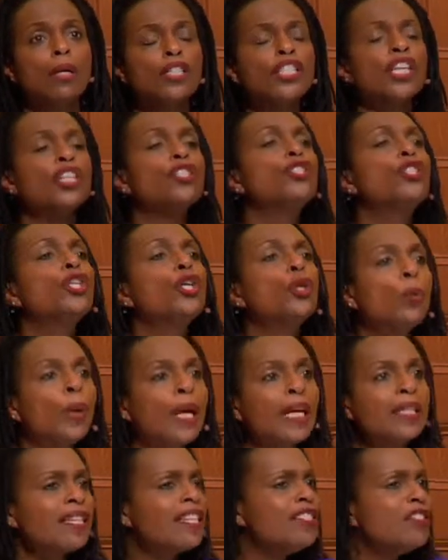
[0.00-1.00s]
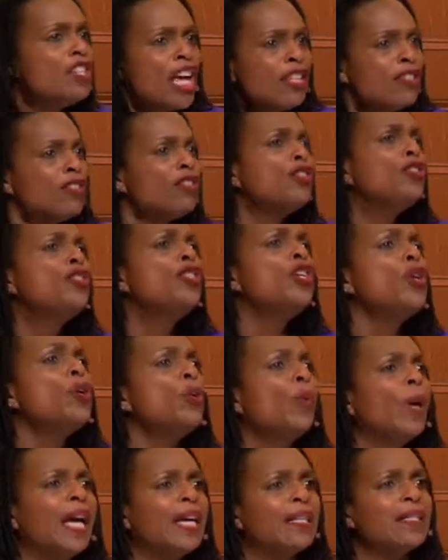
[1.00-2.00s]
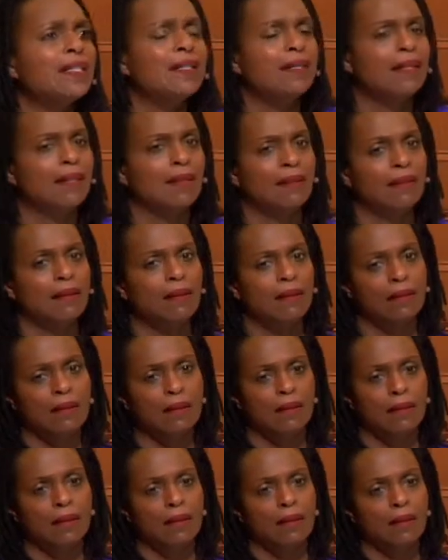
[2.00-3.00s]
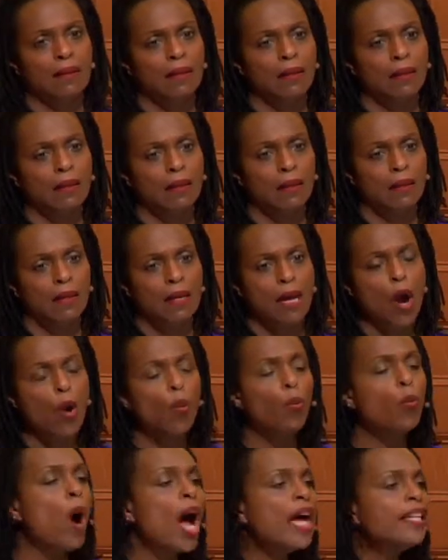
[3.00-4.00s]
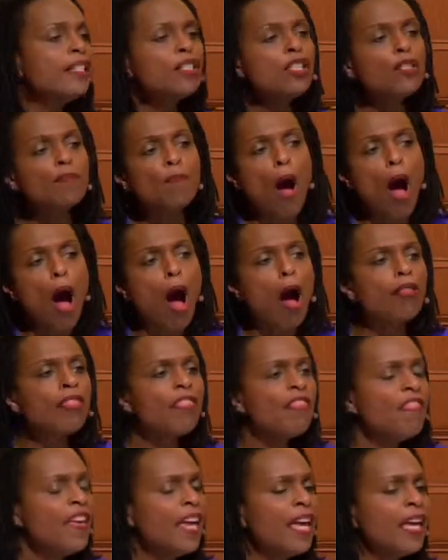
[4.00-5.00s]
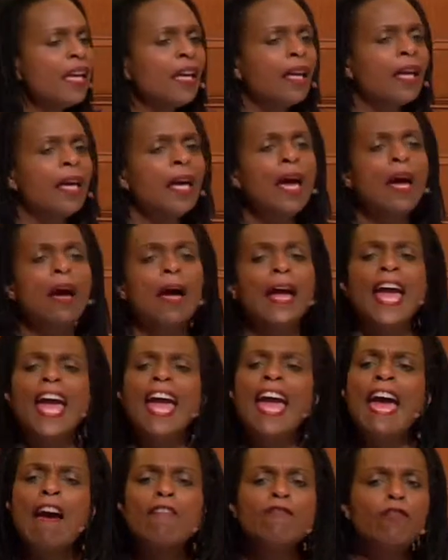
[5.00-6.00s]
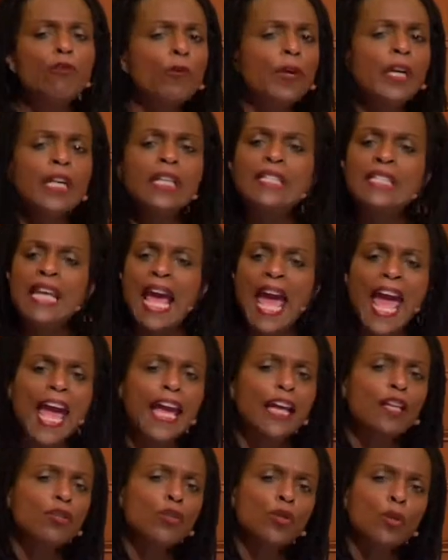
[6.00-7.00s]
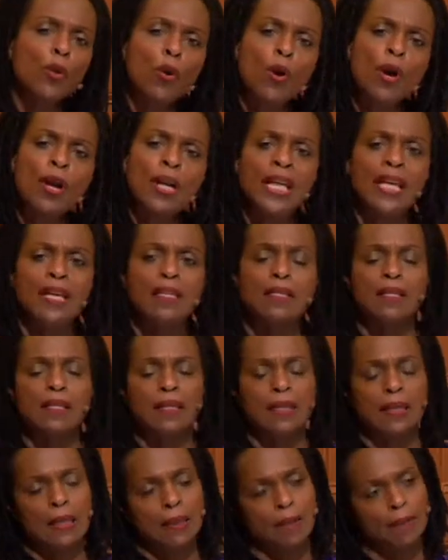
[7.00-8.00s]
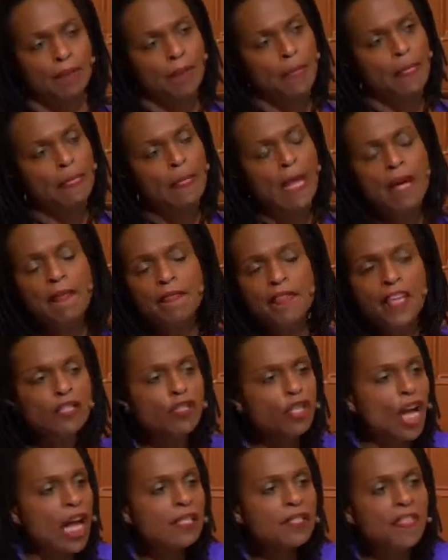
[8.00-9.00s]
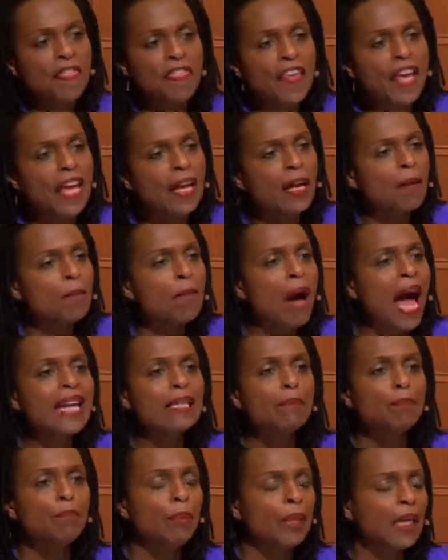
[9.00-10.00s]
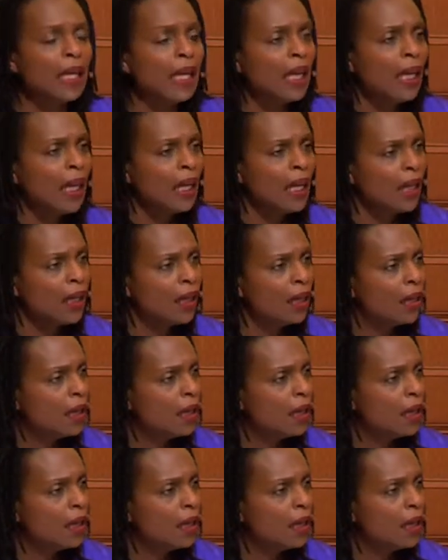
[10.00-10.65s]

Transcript: to do it, to just do it. One small thing every day toward it. The just thing might be,